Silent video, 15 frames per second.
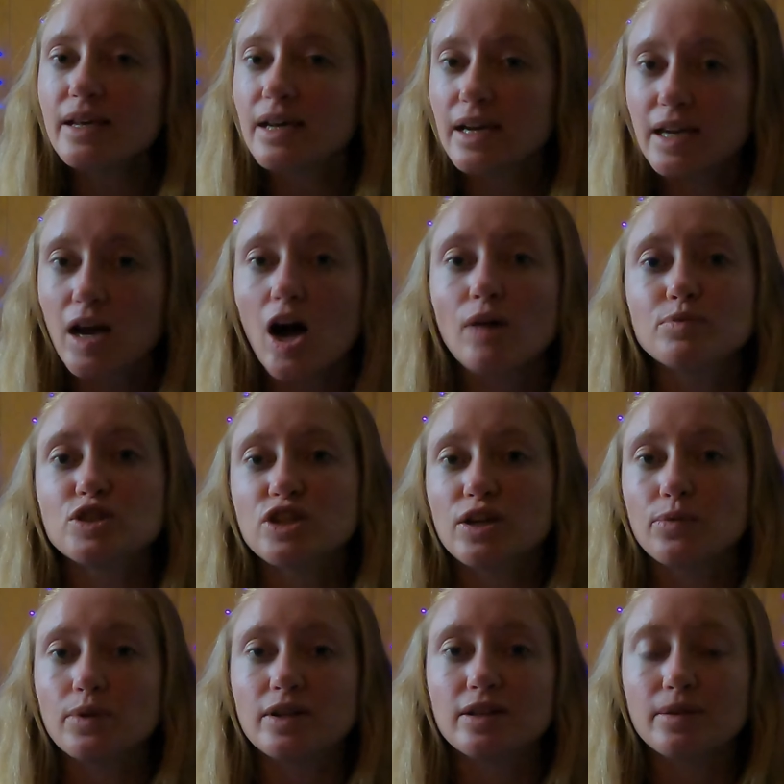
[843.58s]
an option,
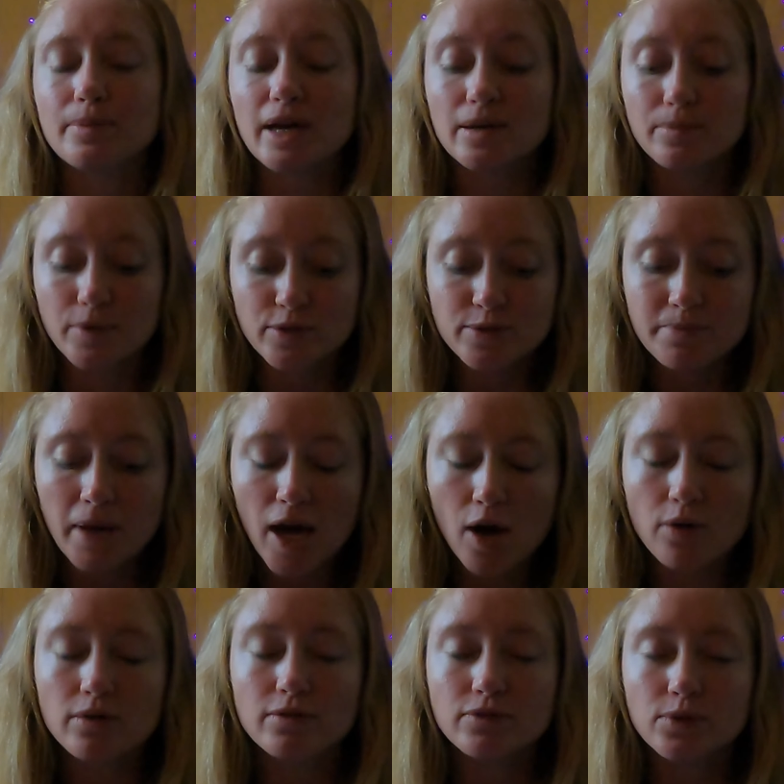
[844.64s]
one of the most
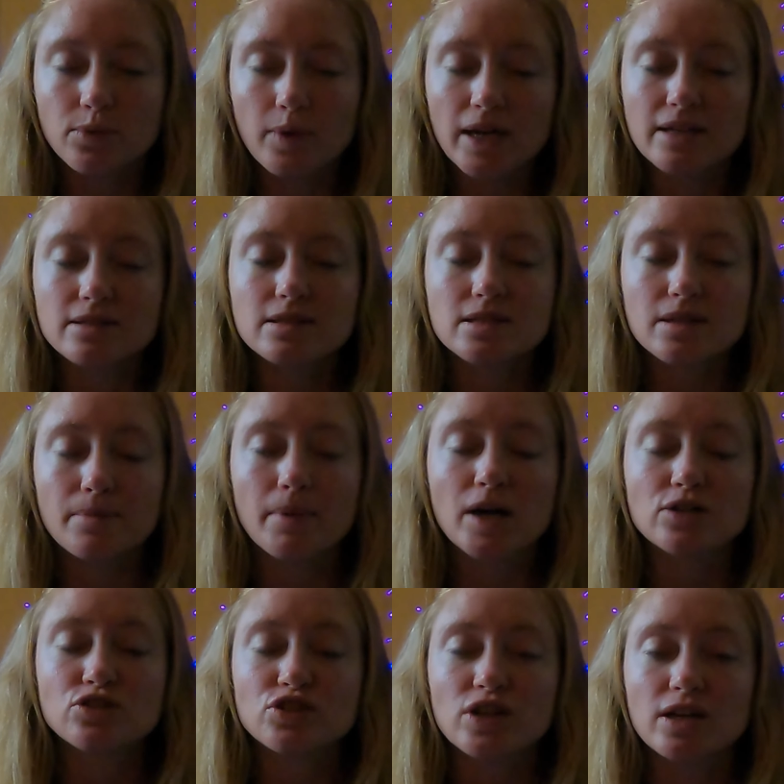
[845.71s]
powerful ways to
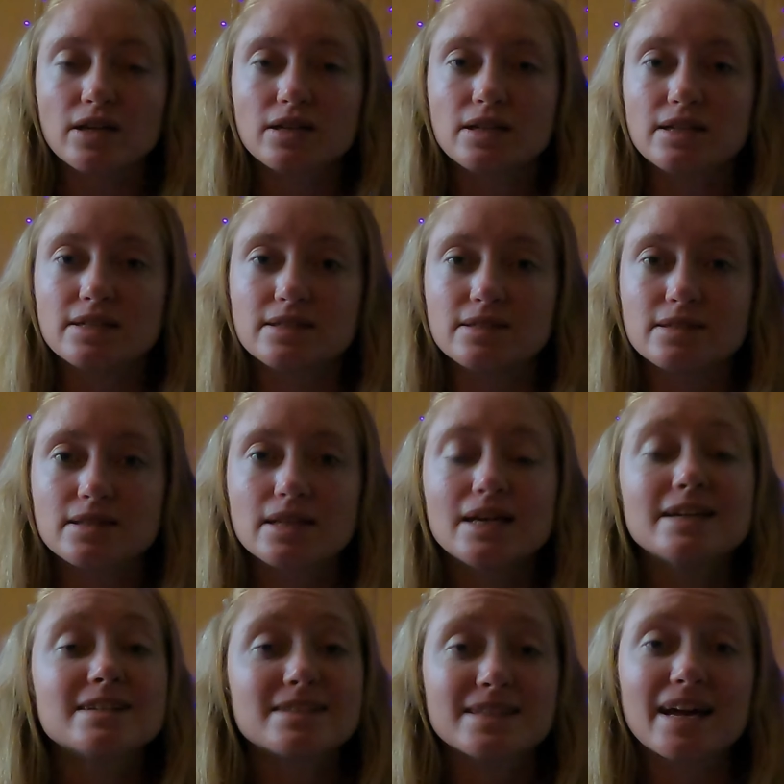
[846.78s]
mantra is
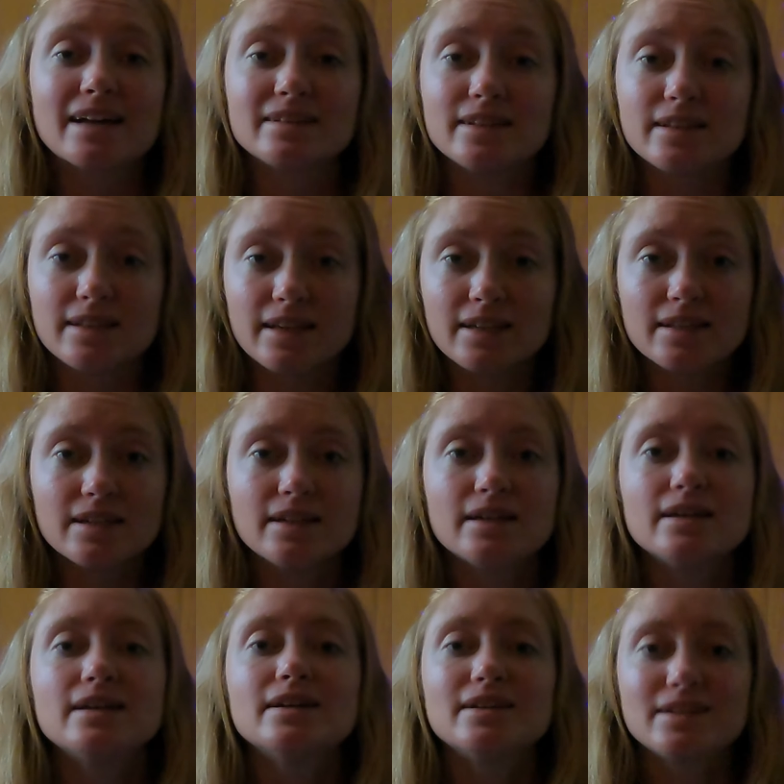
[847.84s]
silently,
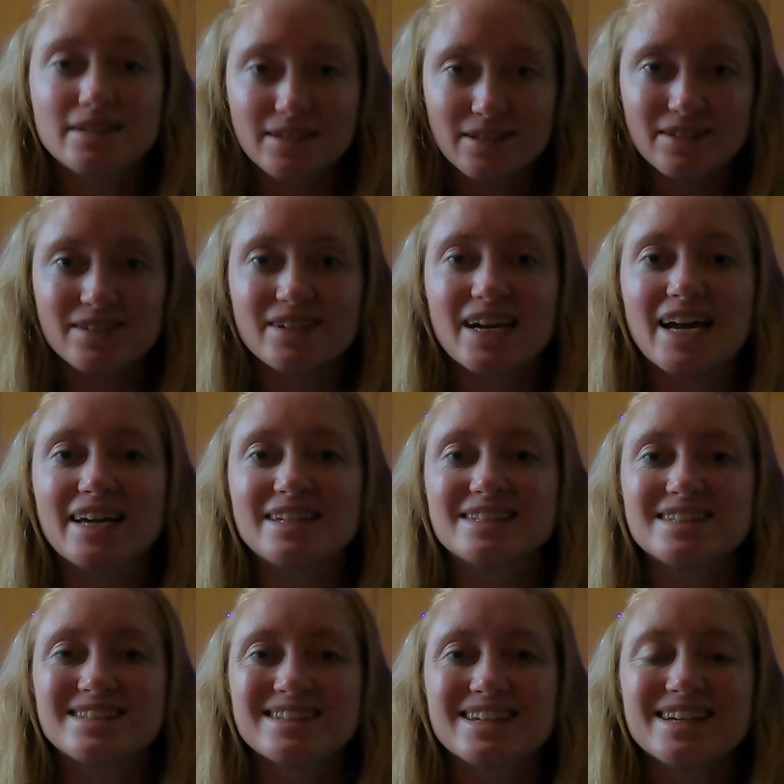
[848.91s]
right?
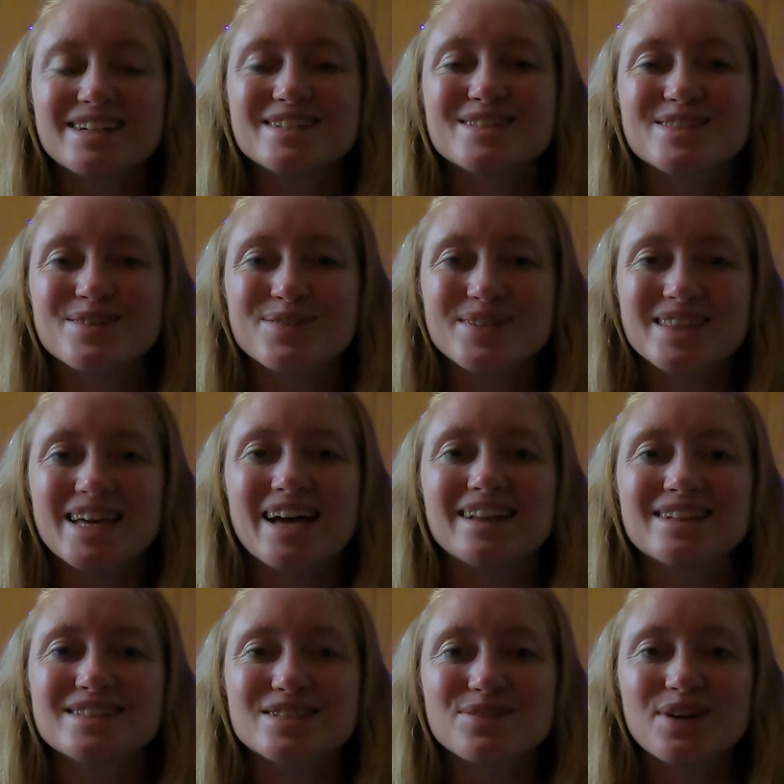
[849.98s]
So with
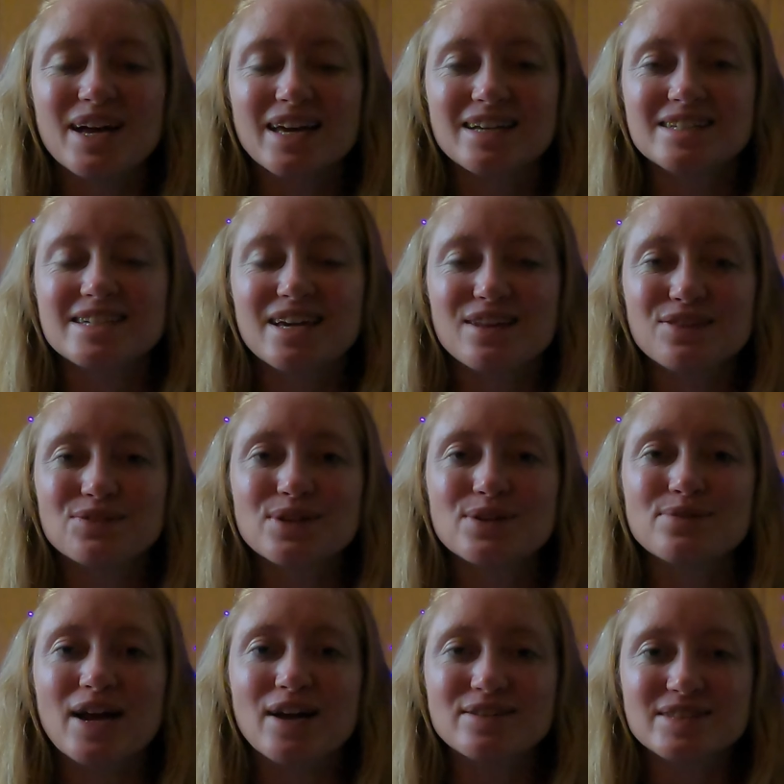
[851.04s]
that, let's go ahead and take 3
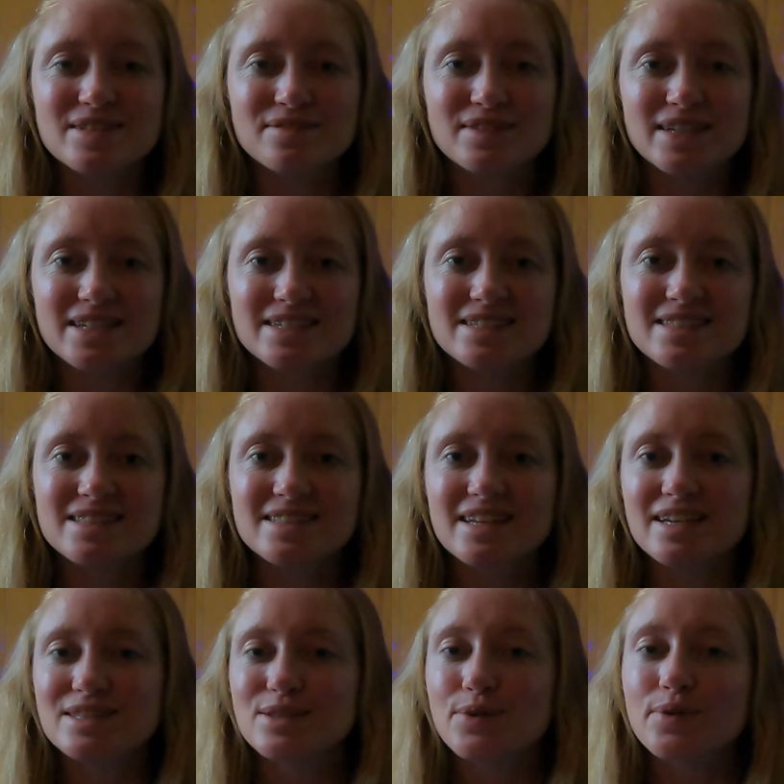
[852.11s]
rounds of this.
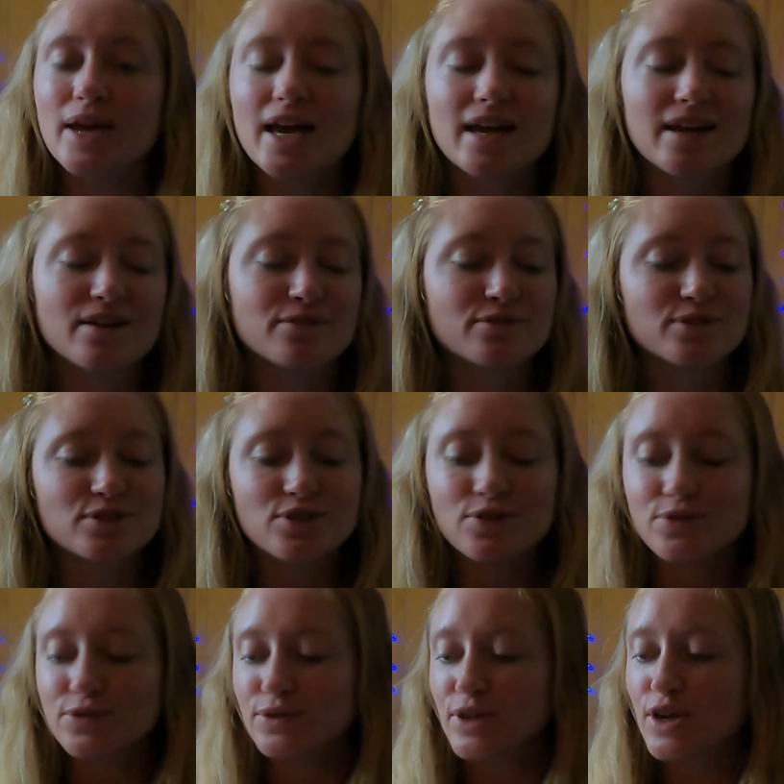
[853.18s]
It's okay if we're
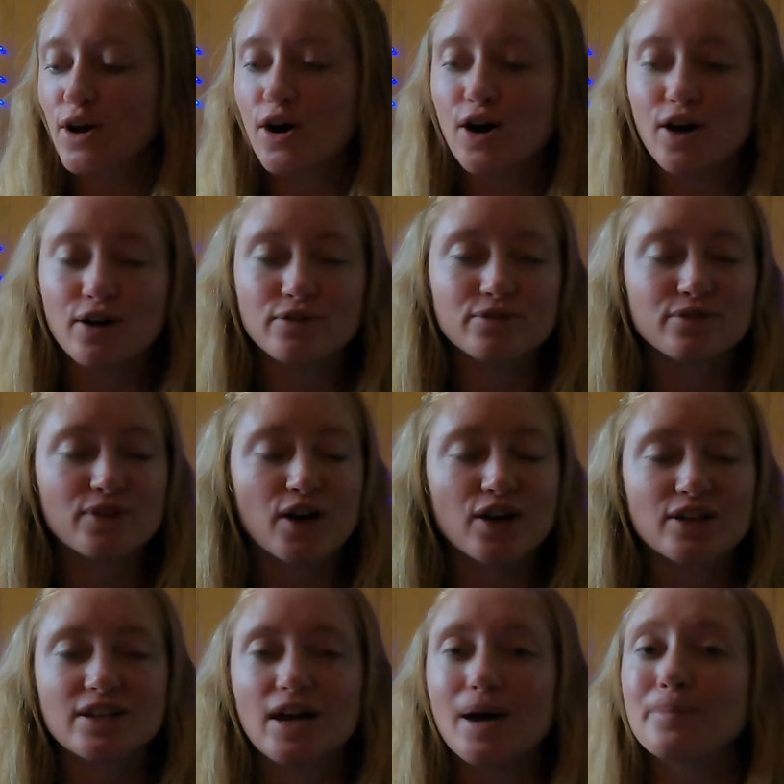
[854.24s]
totally off
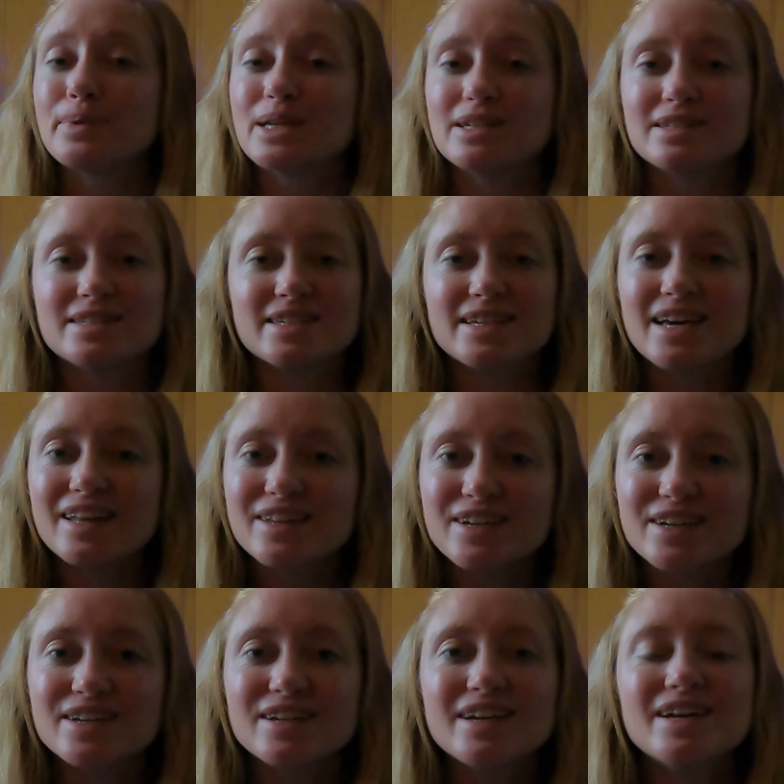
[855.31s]
on not being
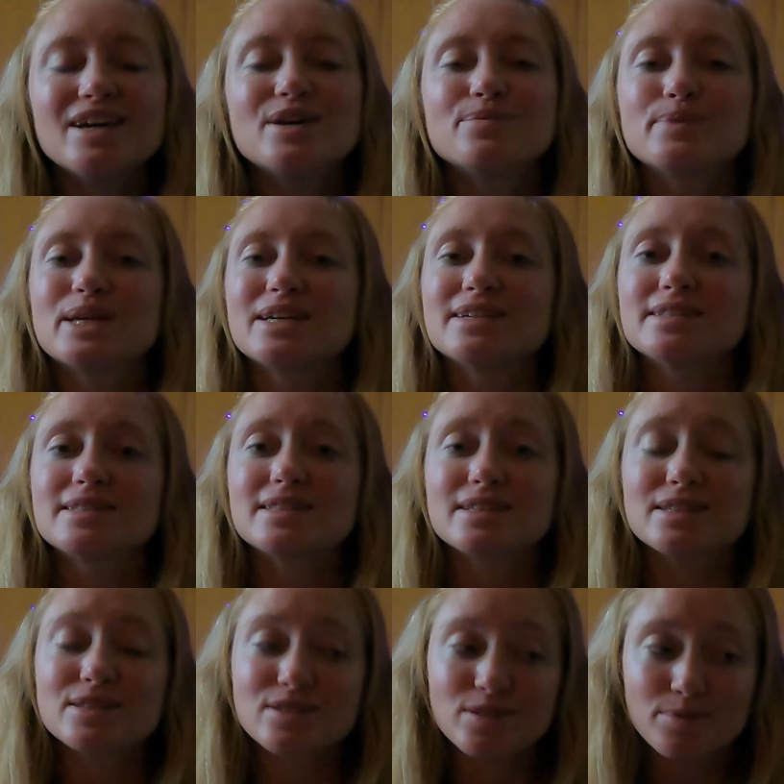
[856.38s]
together, because this
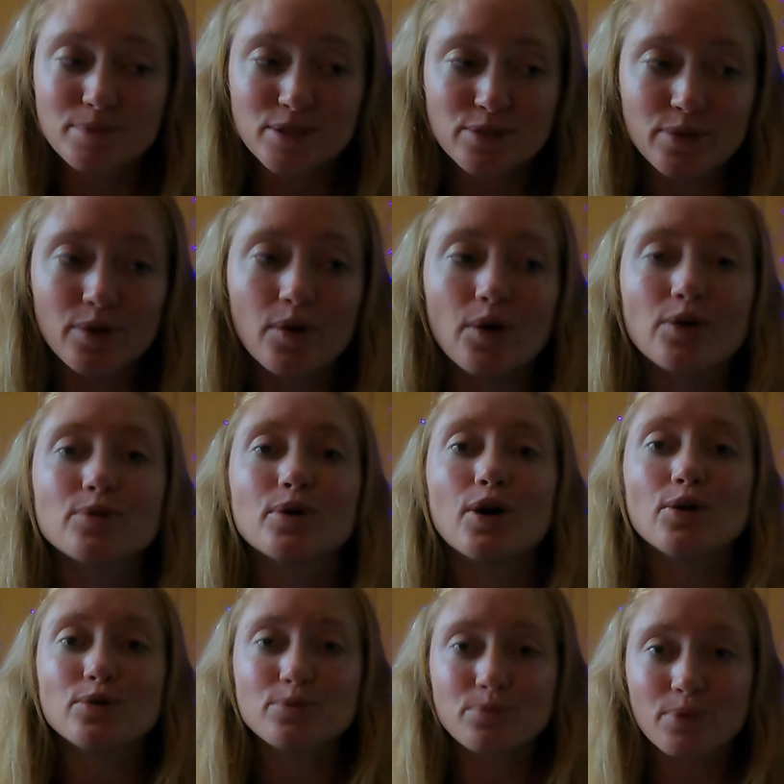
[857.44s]
is going to be your
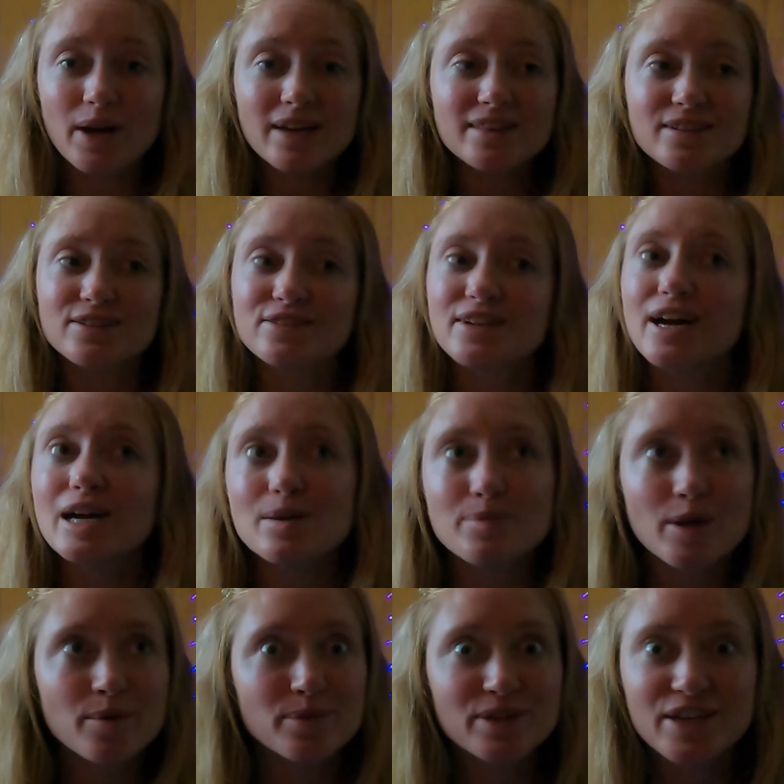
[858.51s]
own breath and you're not going to
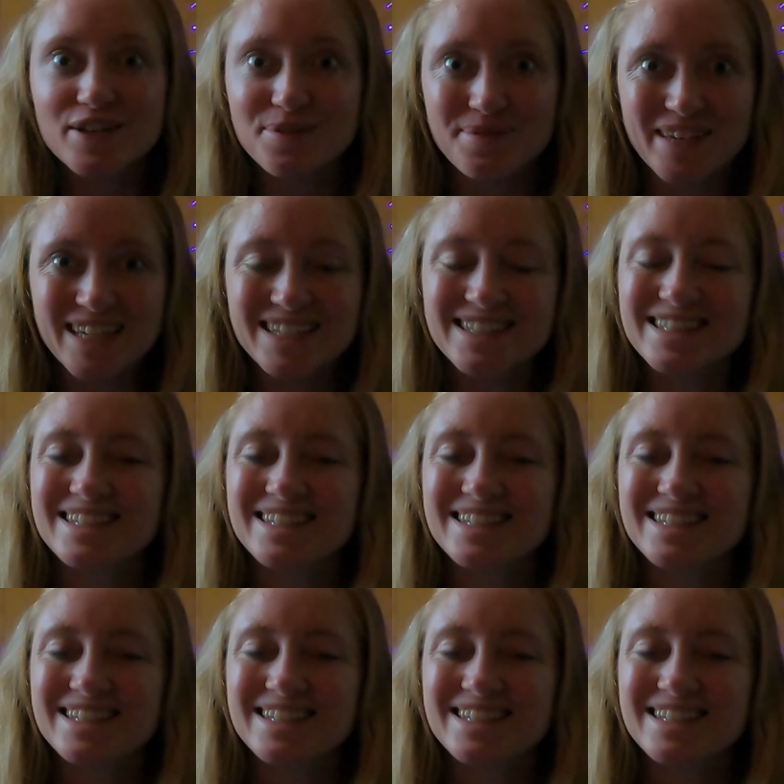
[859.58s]
be able to hear me.